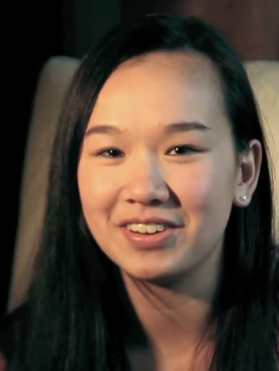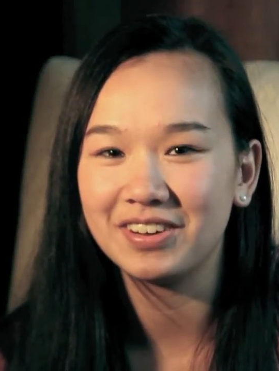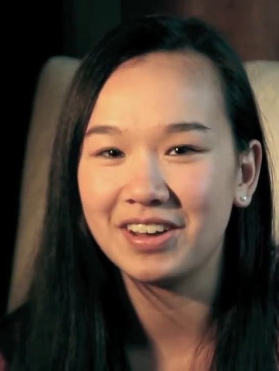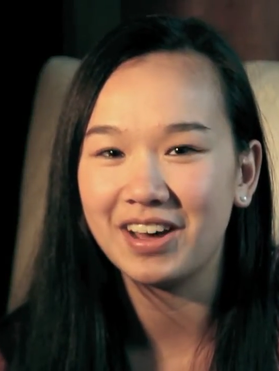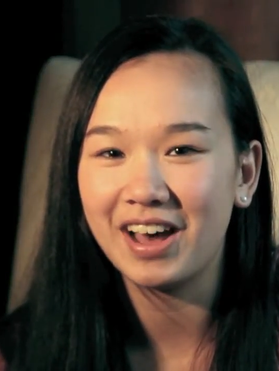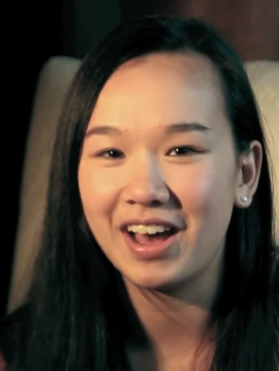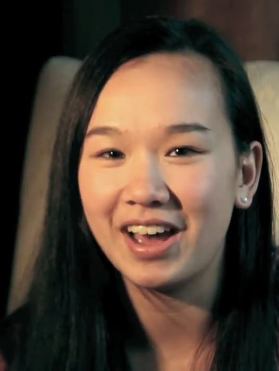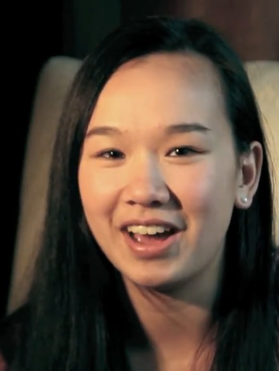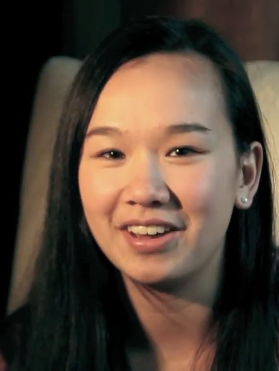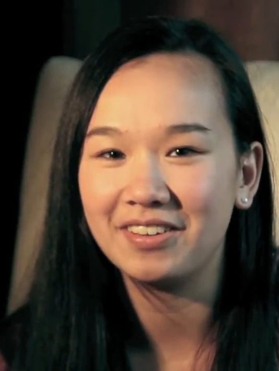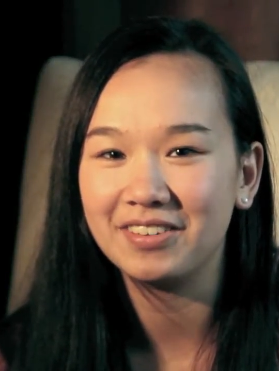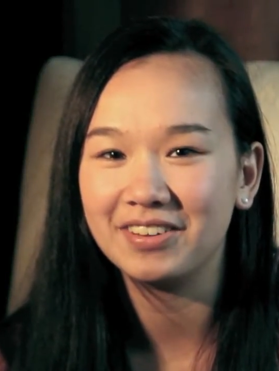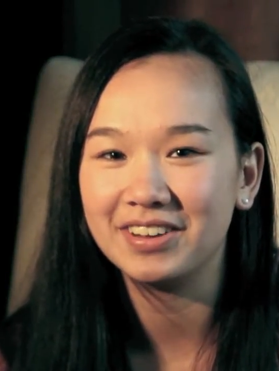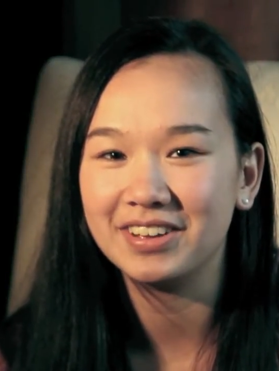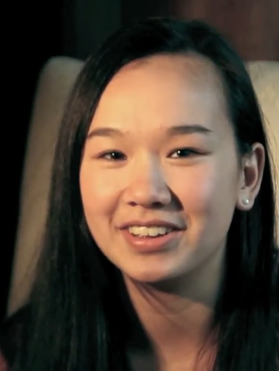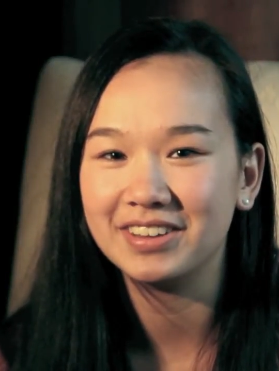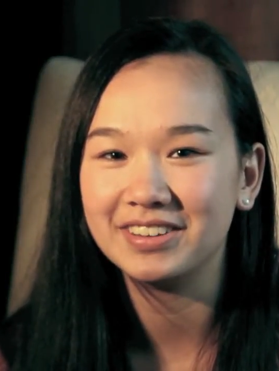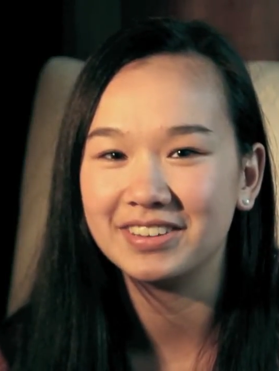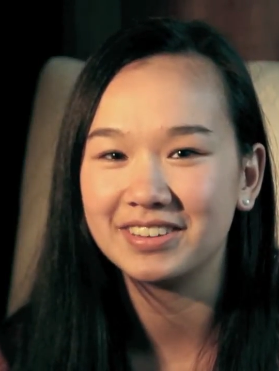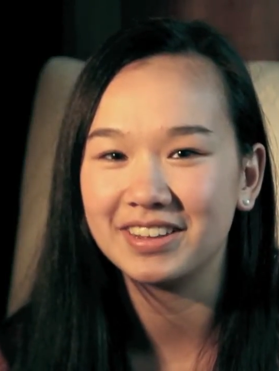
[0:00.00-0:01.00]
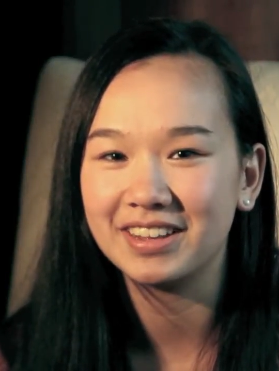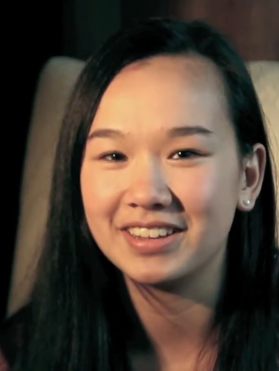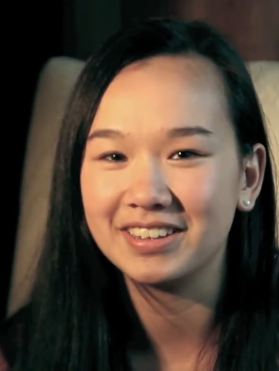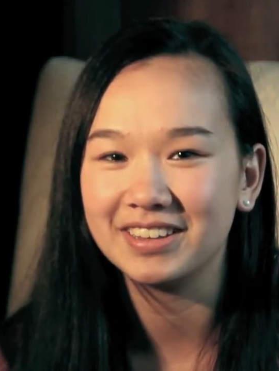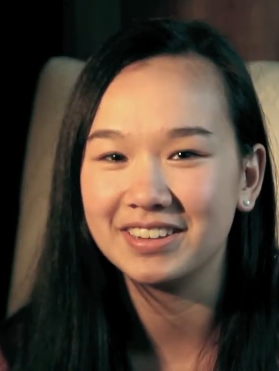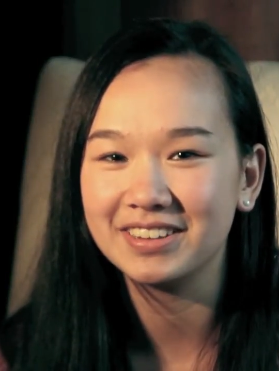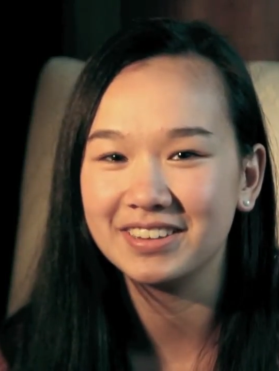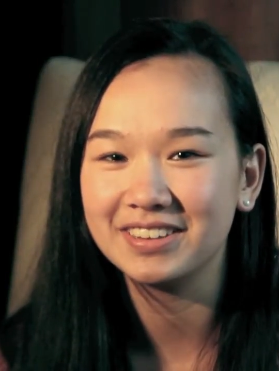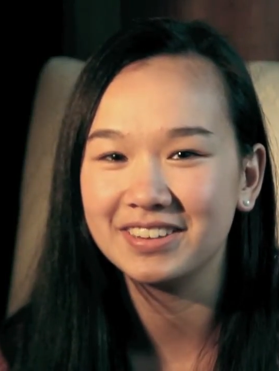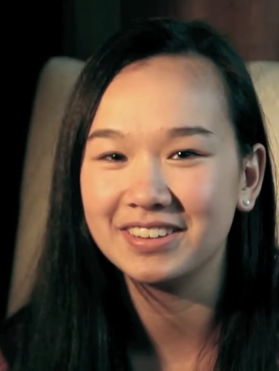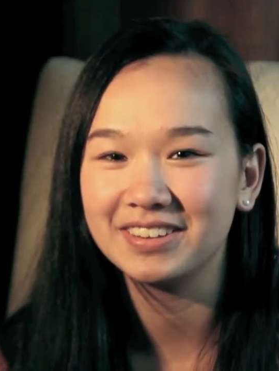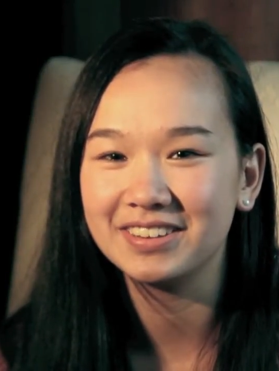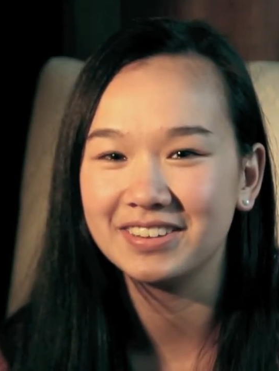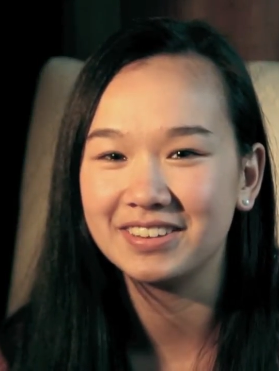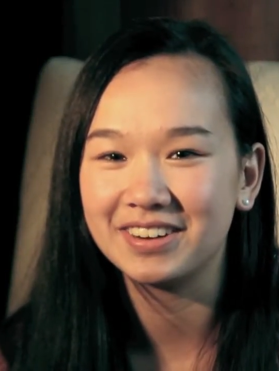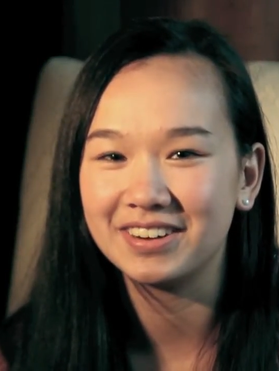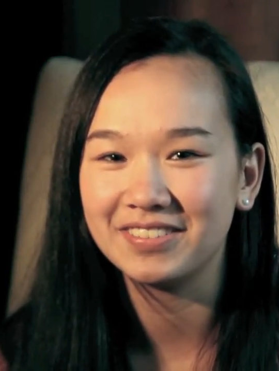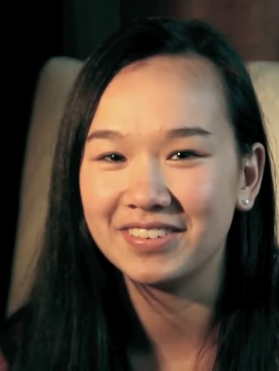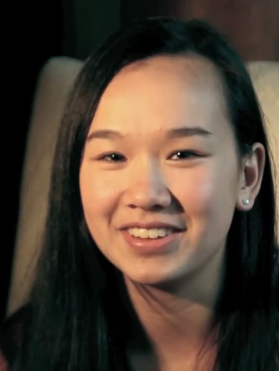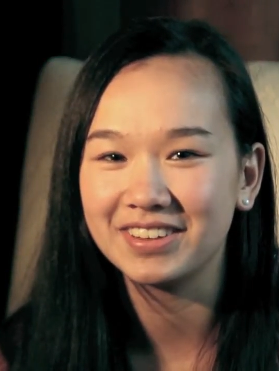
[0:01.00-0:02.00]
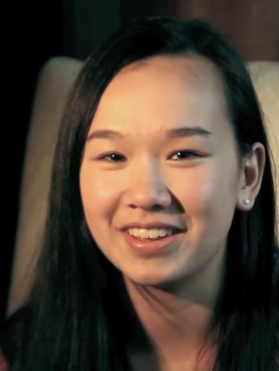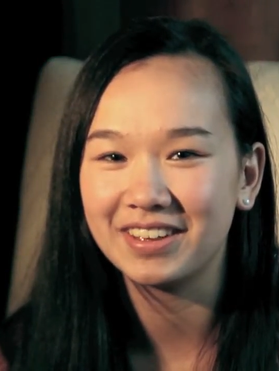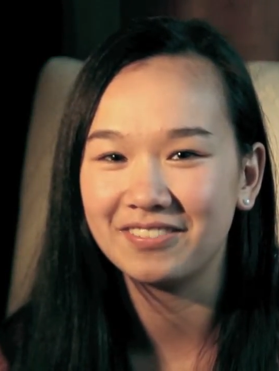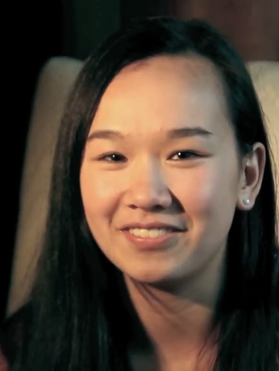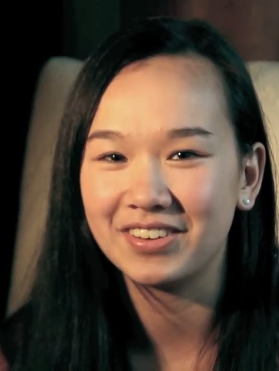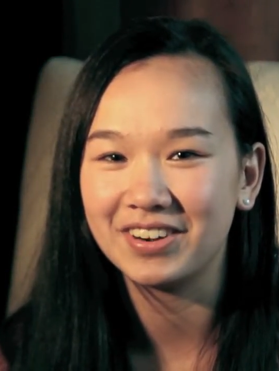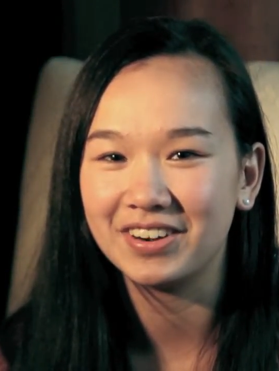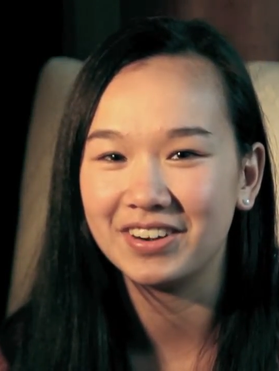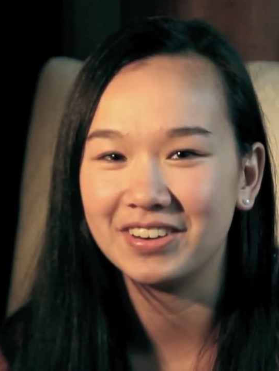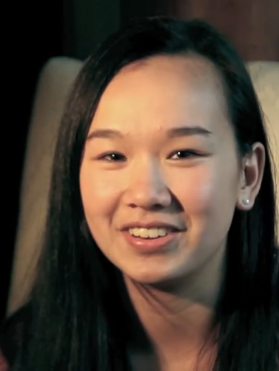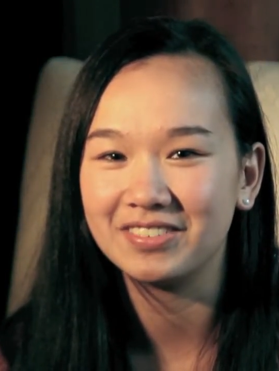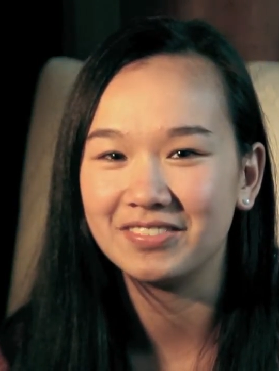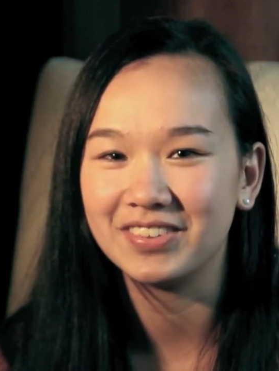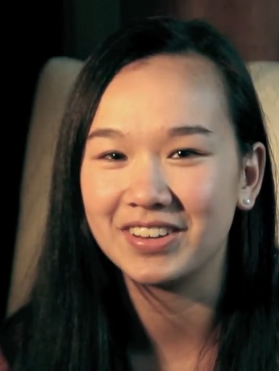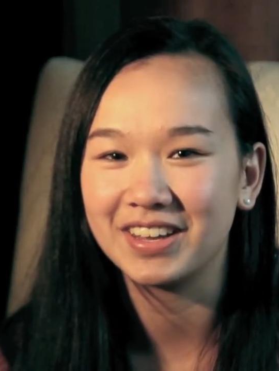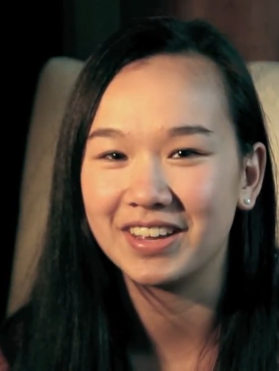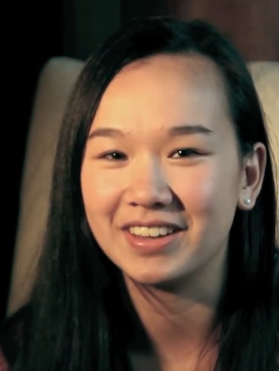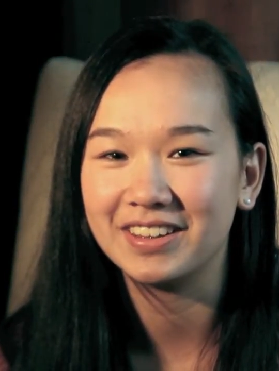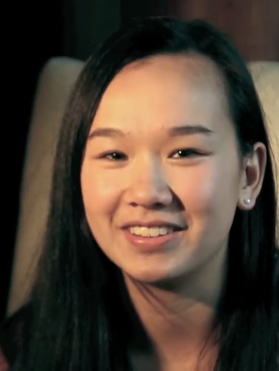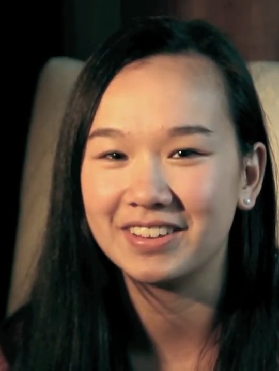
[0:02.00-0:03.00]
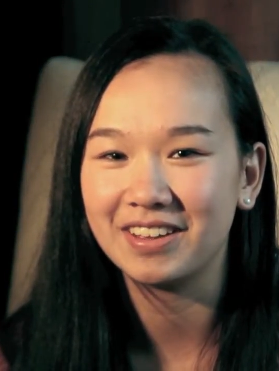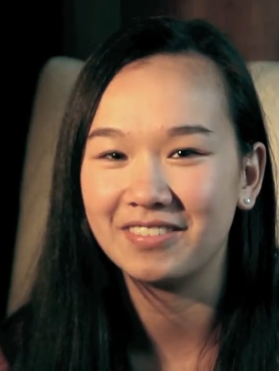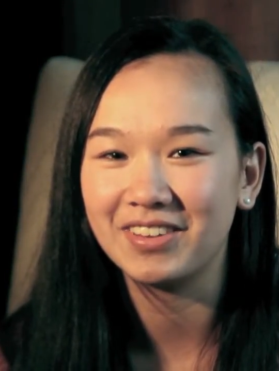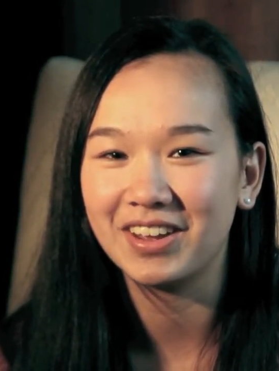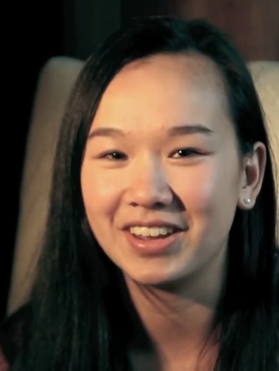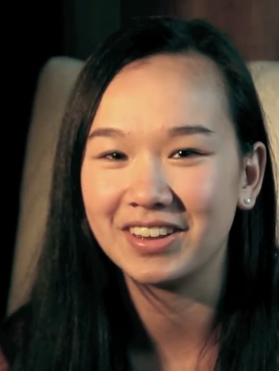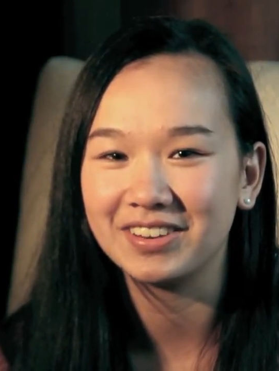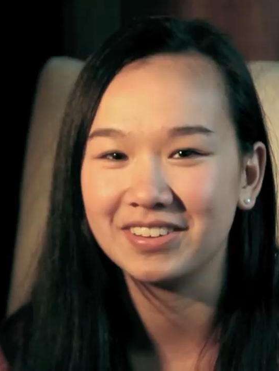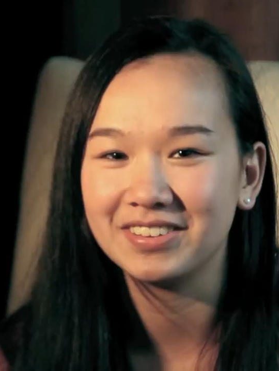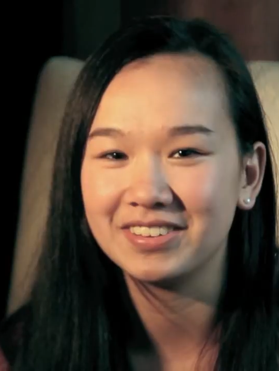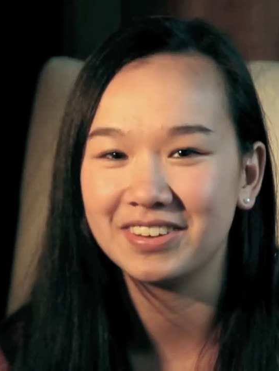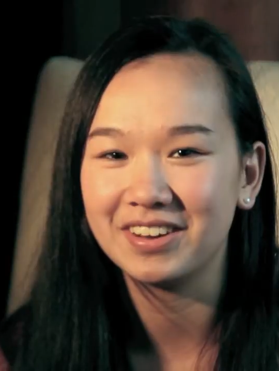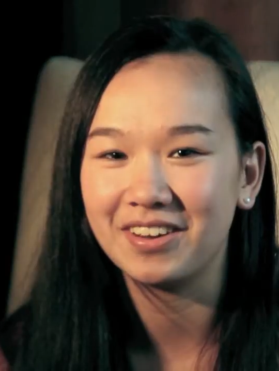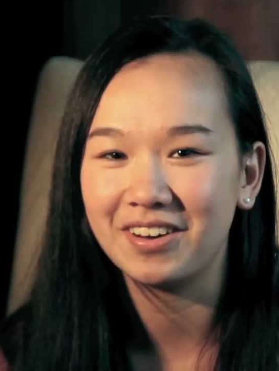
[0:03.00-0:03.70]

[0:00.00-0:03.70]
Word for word: I was a little nervous at first because I'm not used